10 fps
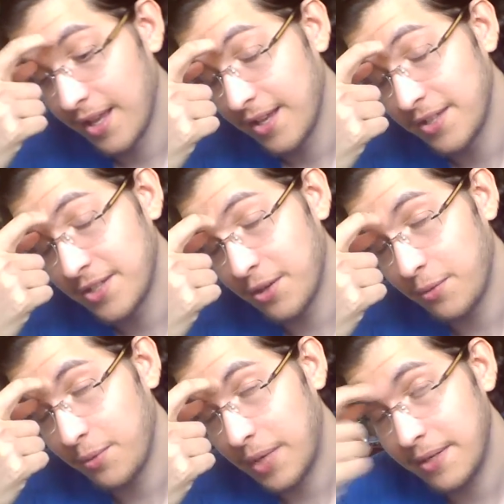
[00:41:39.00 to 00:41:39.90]
So
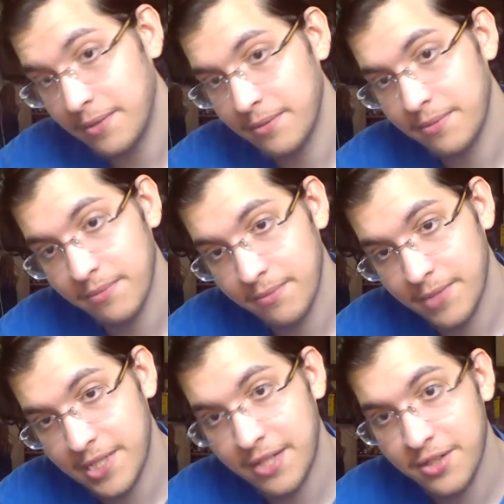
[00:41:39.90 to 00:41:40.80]
when
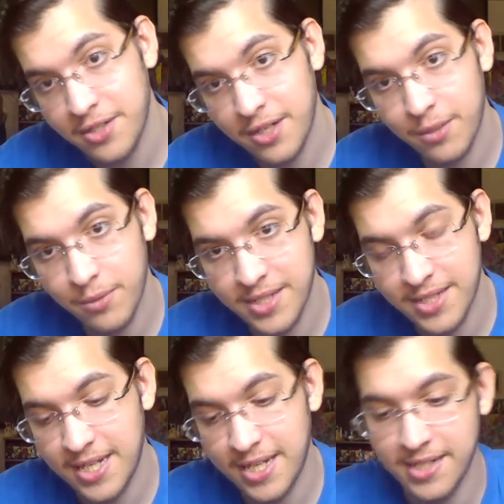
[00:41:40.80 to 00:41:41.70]
Sticker Star was
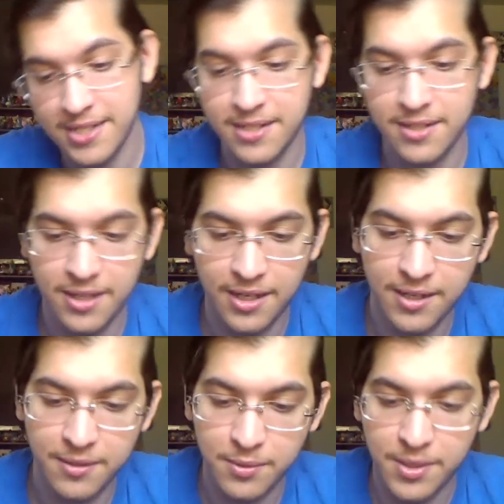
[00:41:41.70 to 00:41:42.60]
teased,
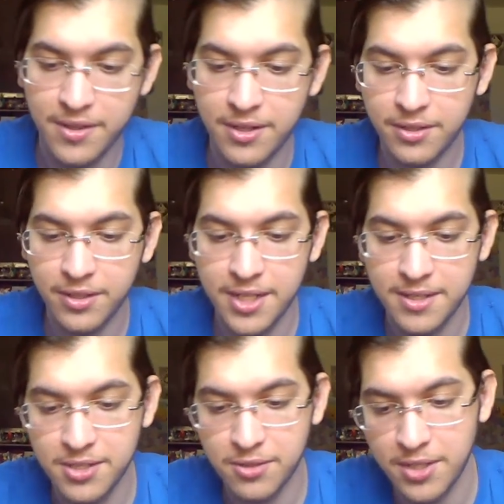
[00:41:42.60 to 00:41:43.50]
one of the early
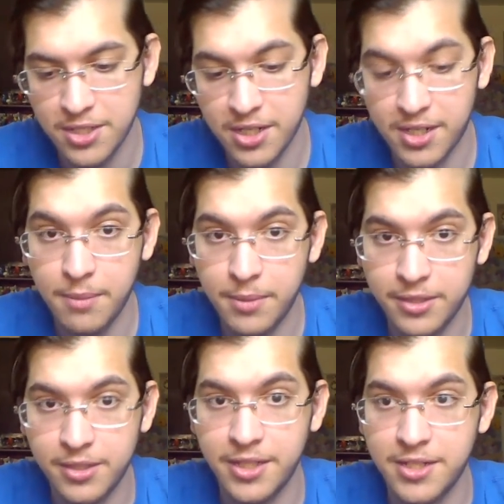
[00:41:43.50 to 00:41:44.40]
screenshots, a couple of
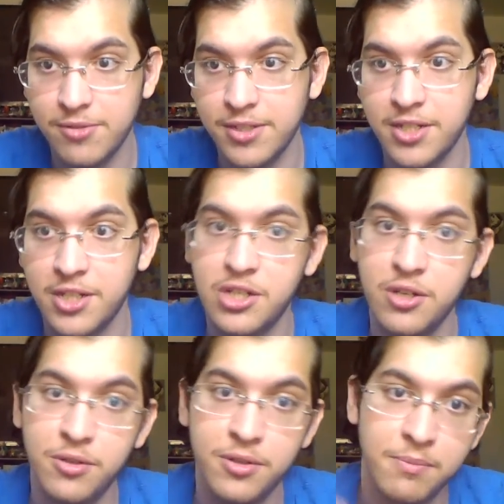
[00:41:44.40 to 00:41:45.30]
early screenshots
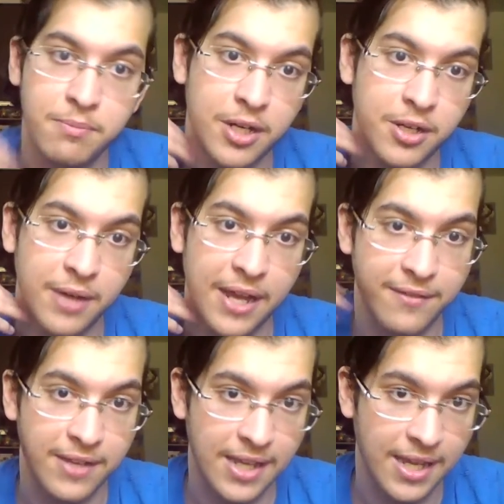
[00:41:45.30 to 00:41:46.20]
showed Mario
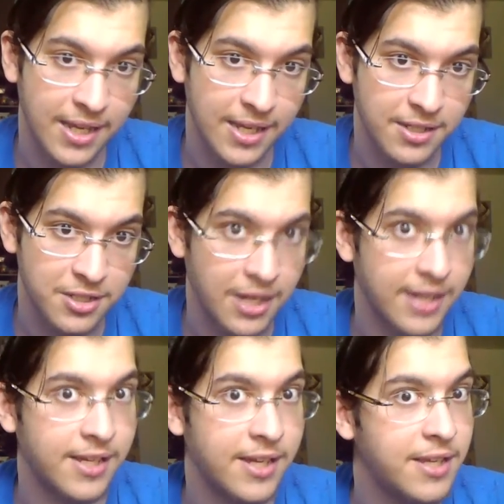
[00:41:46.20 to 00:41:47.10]
having a Shy
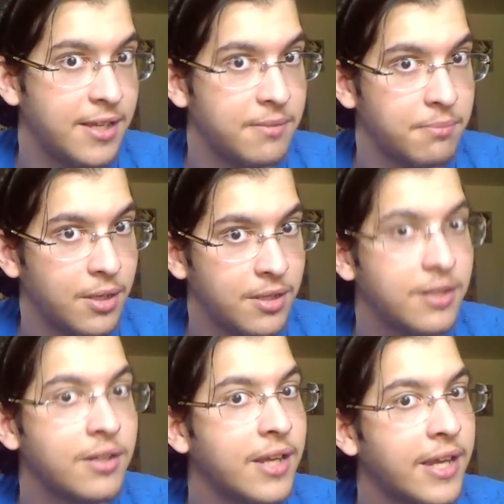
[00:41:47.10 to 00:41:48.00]
Guy
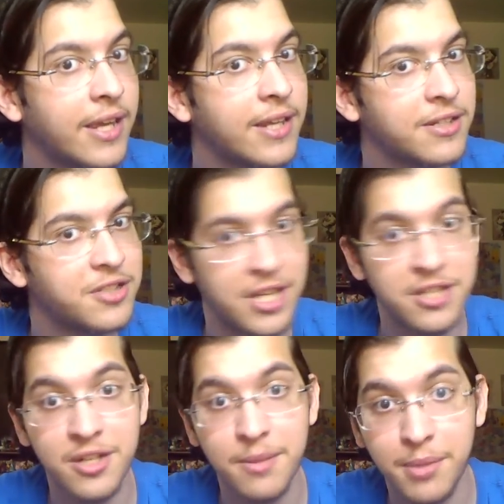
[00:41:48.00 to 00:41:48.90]
partner and a Chain
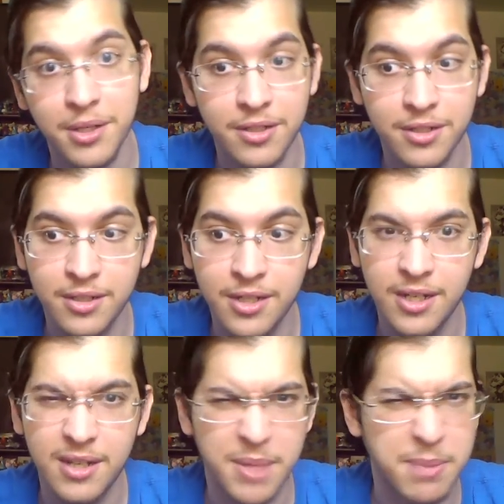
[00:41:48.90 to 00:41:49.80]
Chomp partner,
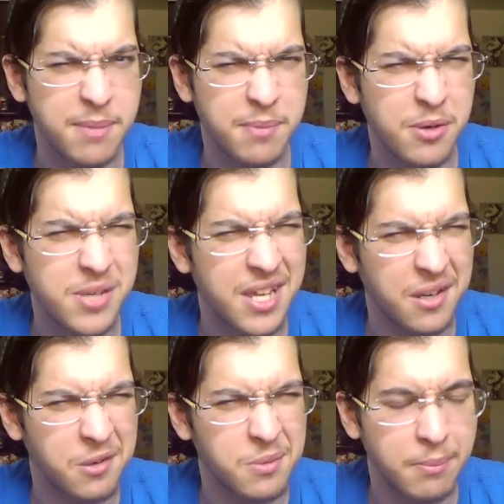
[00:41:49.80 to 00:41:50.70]
maybe a Pokey, I
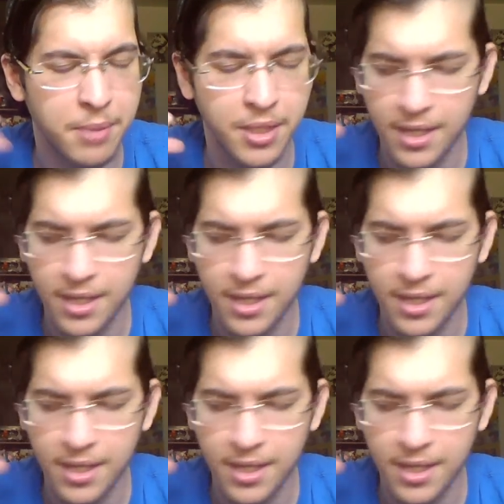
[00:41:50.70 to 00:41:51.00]
don't remember.